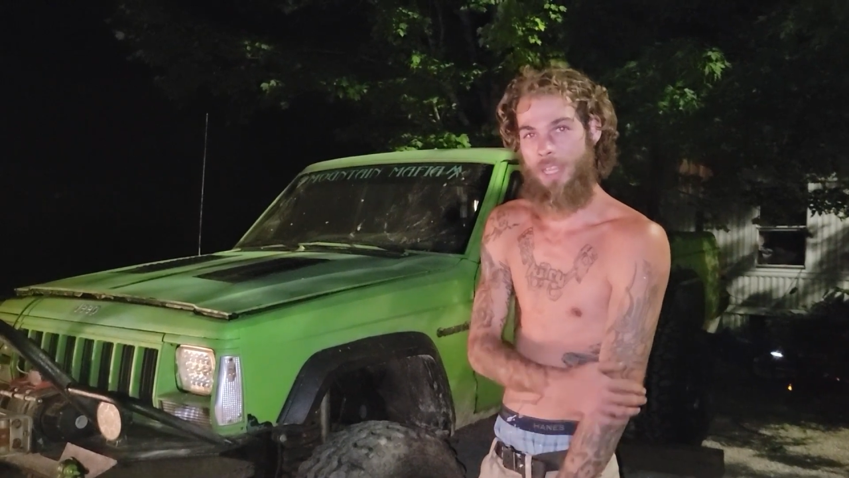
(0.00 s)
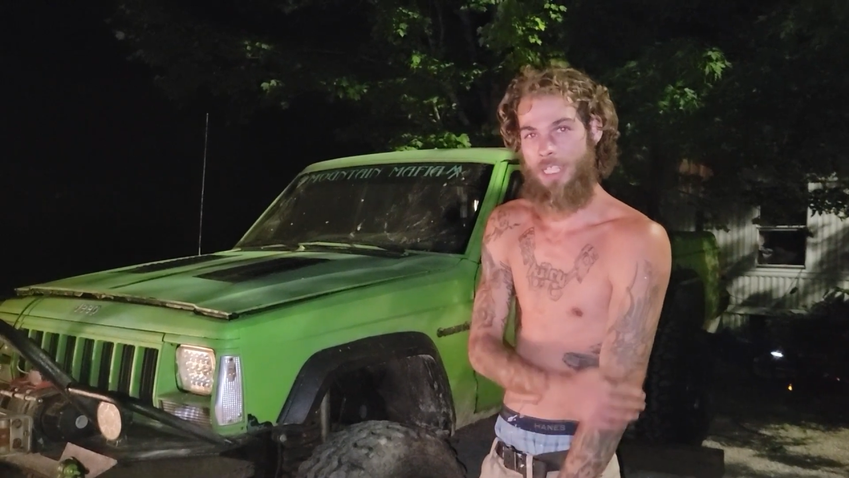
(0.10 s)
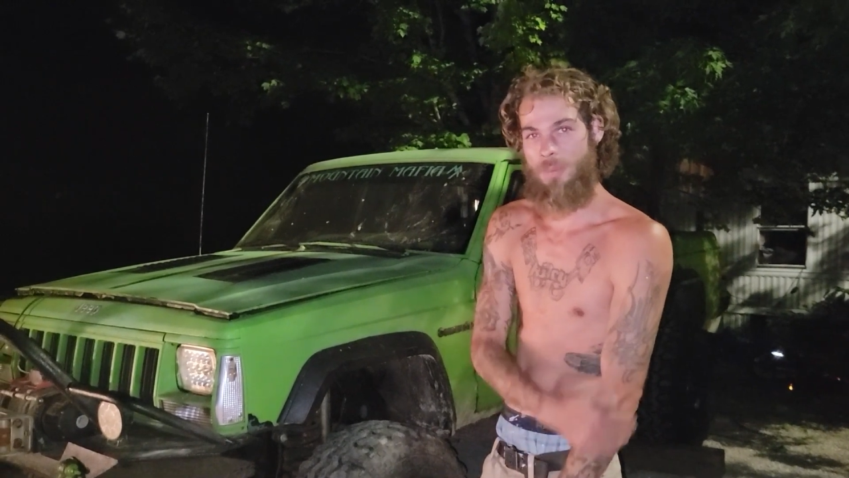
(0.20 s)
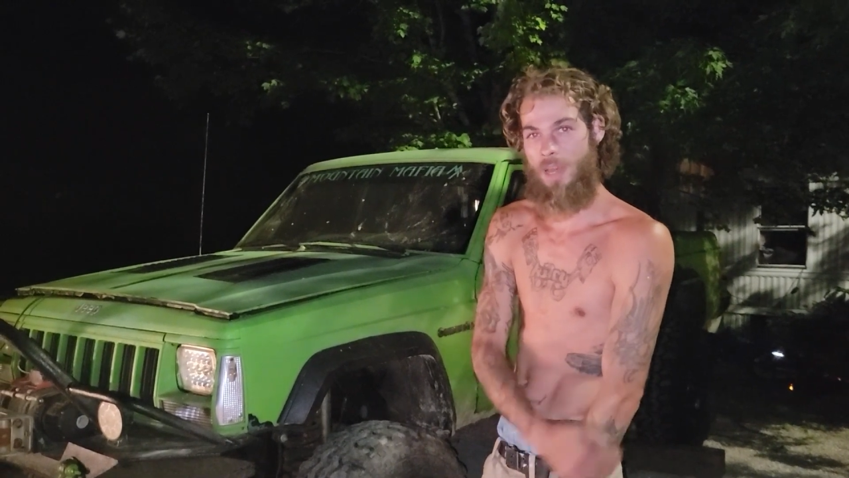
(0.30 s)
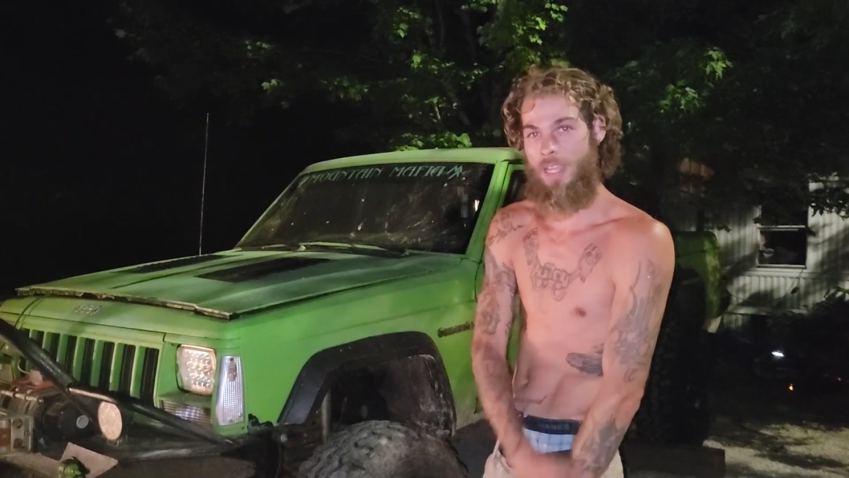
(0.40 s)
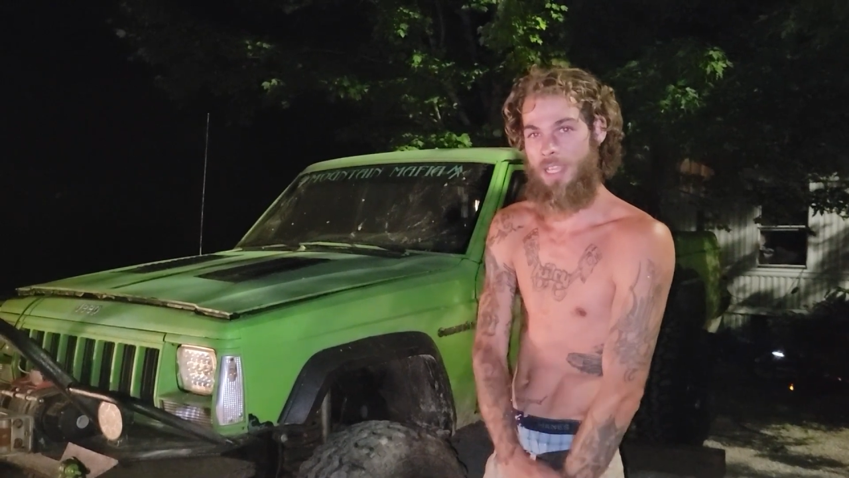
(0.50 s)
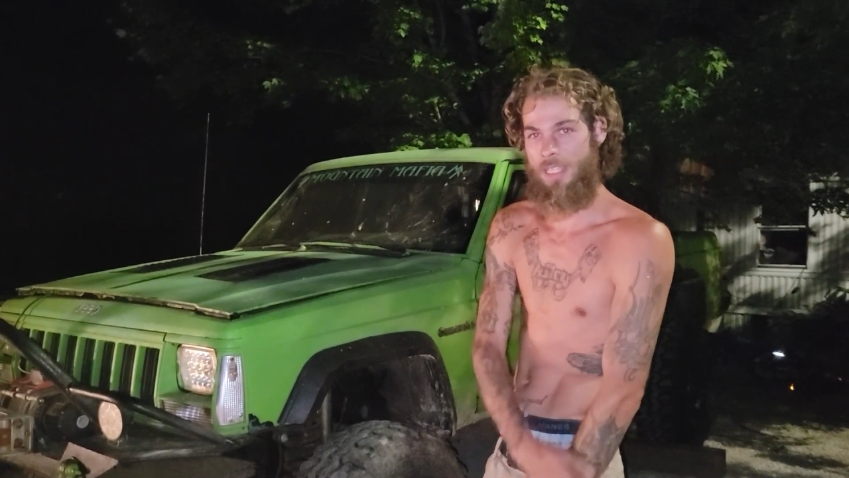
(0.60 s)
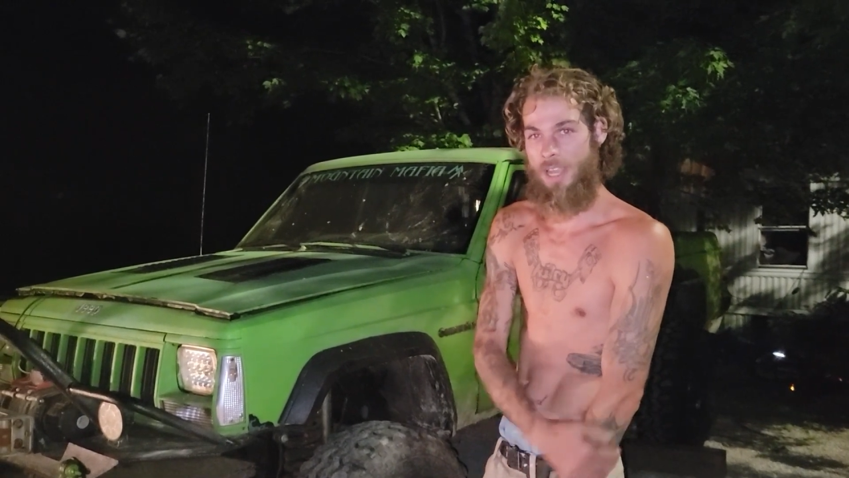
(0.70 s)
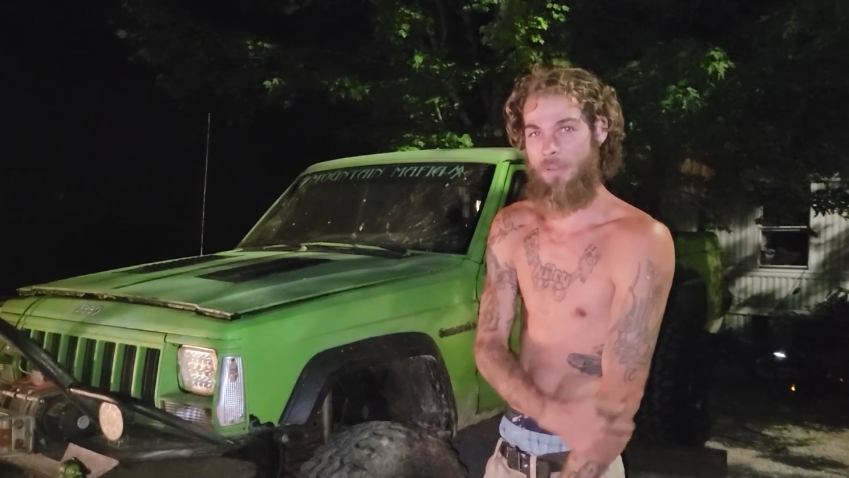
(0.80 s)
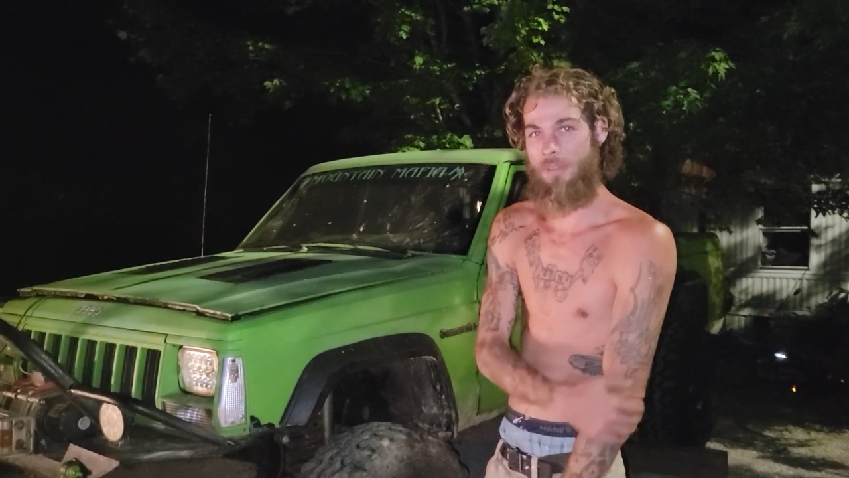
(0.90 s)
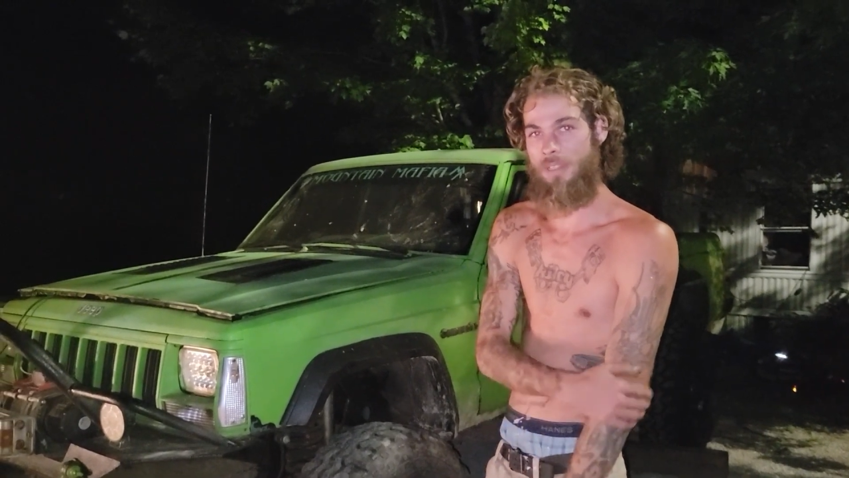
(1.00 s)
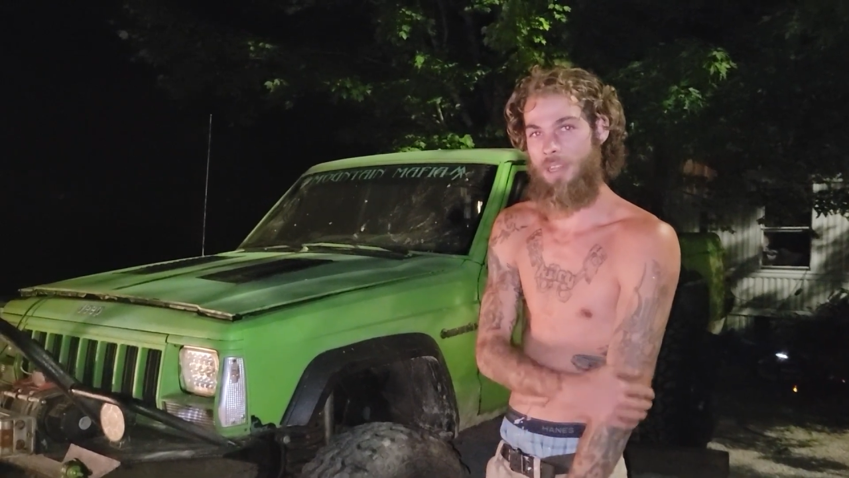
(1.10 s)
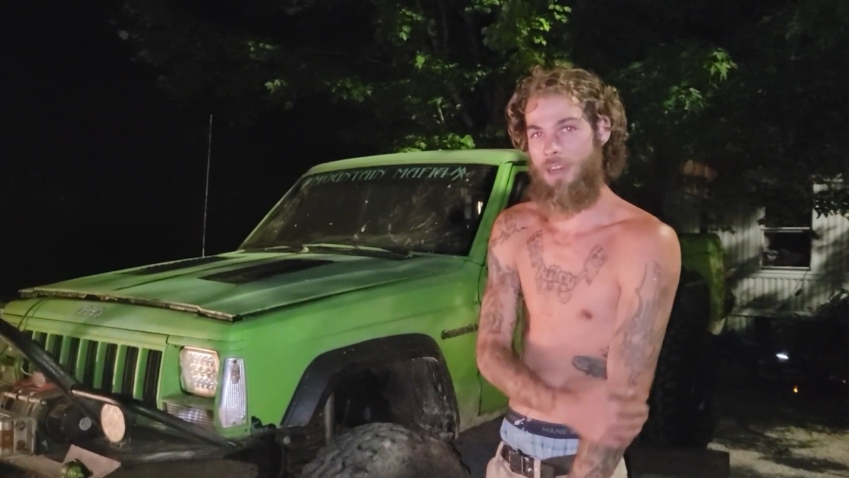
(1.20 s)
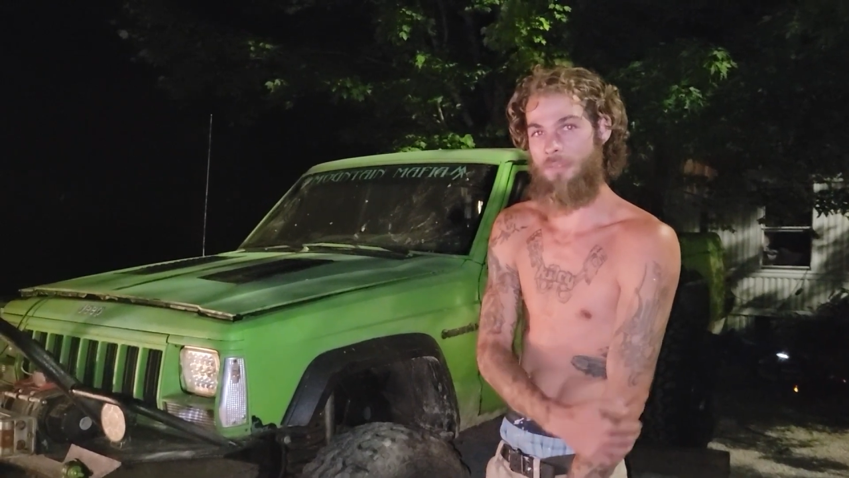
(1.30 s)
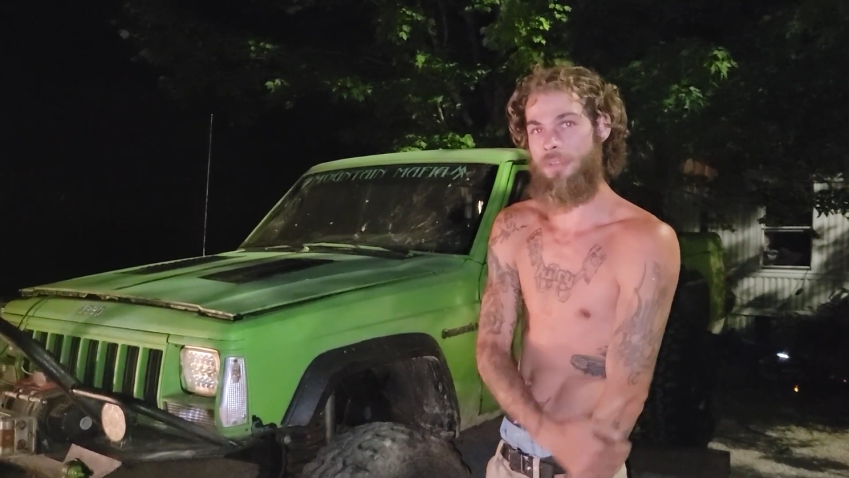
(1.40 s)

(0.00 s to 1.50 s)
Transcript: SYE yoke, off